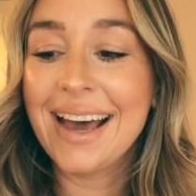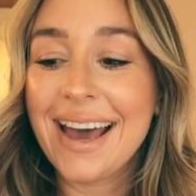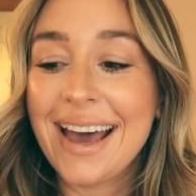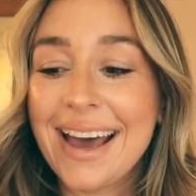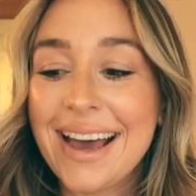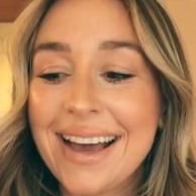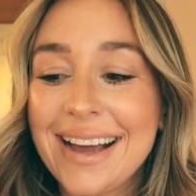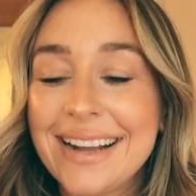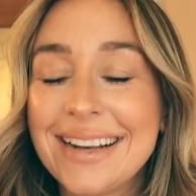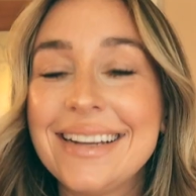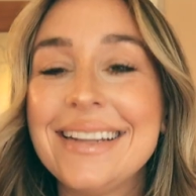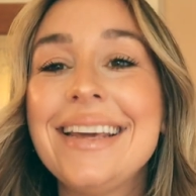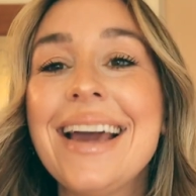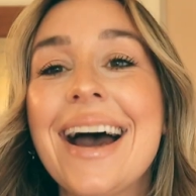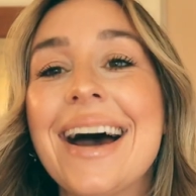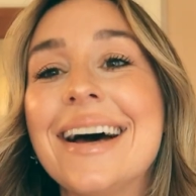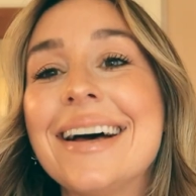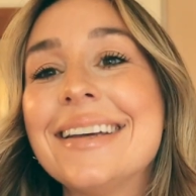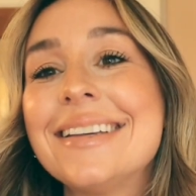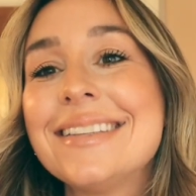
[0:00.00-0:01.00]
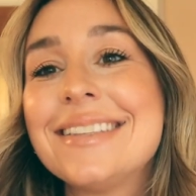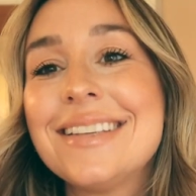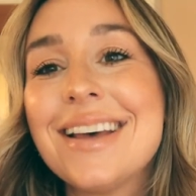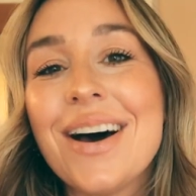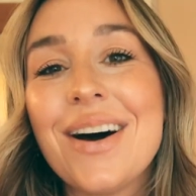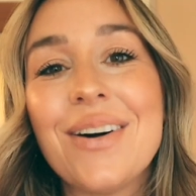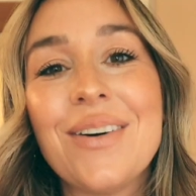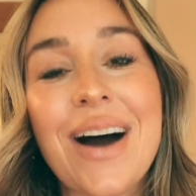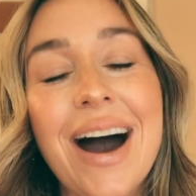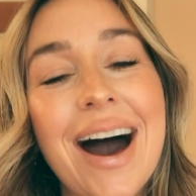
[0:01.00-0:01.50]
And yeah, so
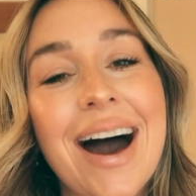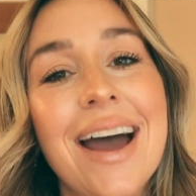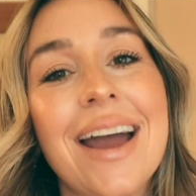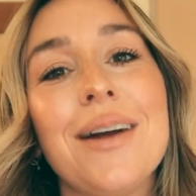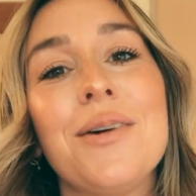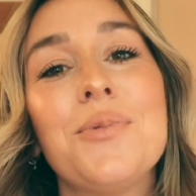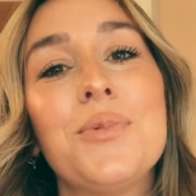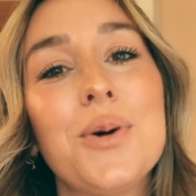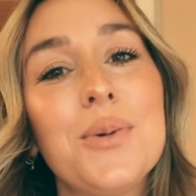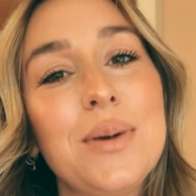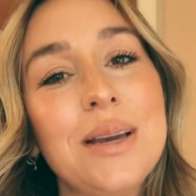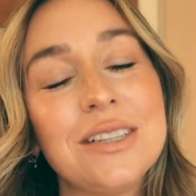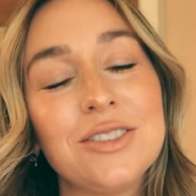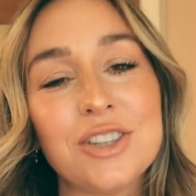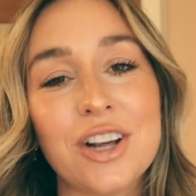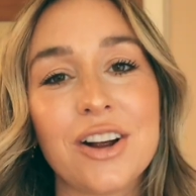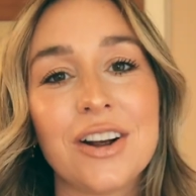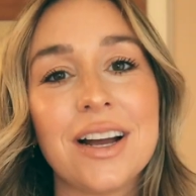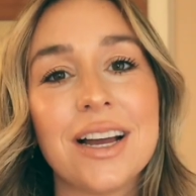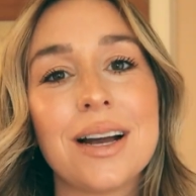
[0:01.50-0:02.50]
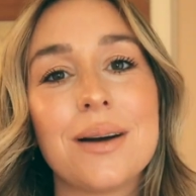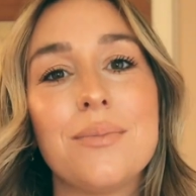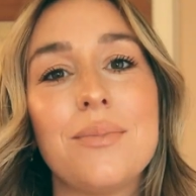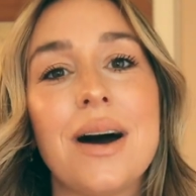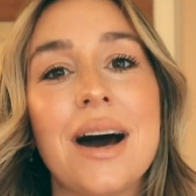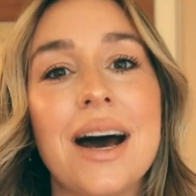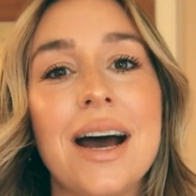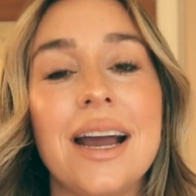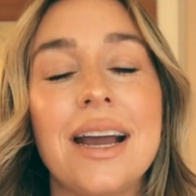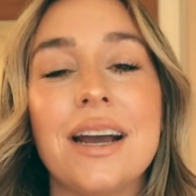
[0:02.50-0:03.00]
I will be sharing
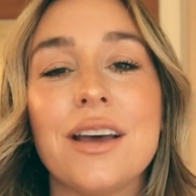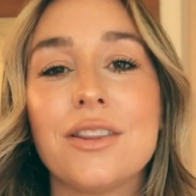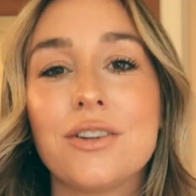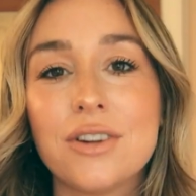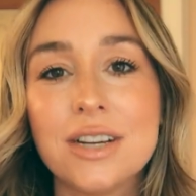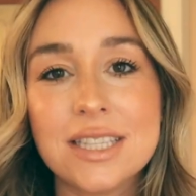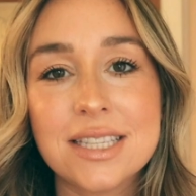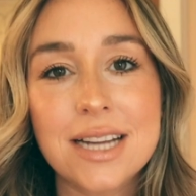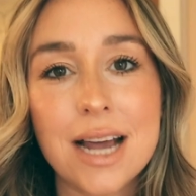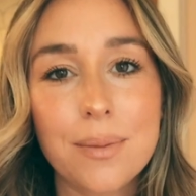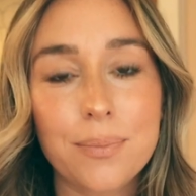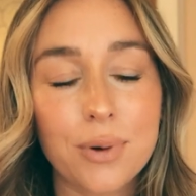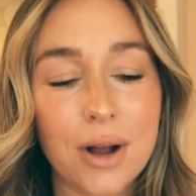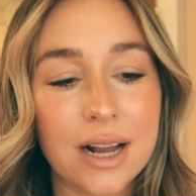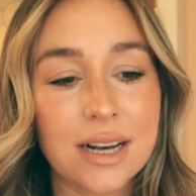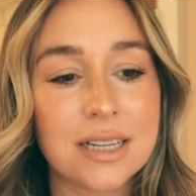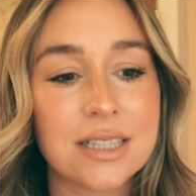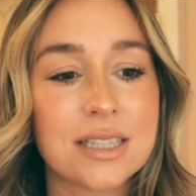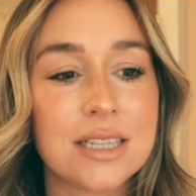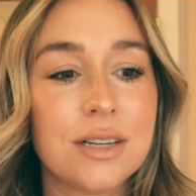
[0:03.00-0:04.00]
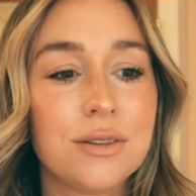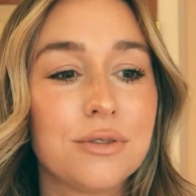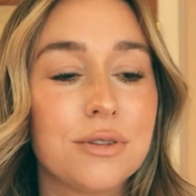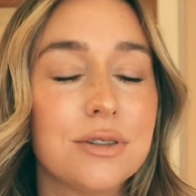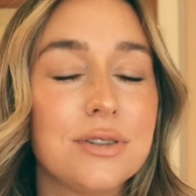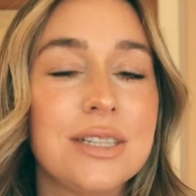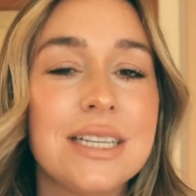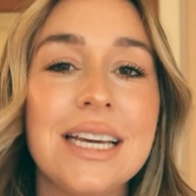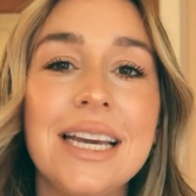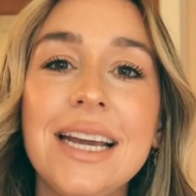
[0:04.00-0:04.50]
my three-step pregnancy
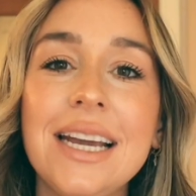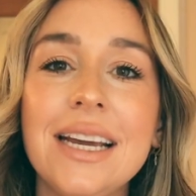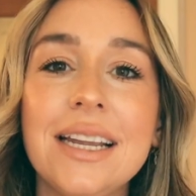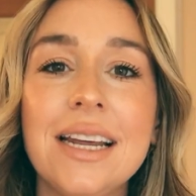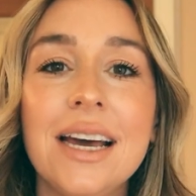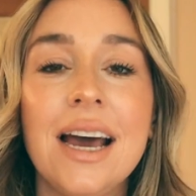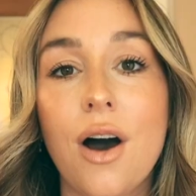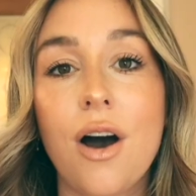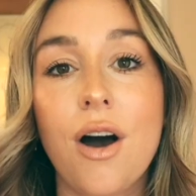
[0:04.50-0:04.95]
routine.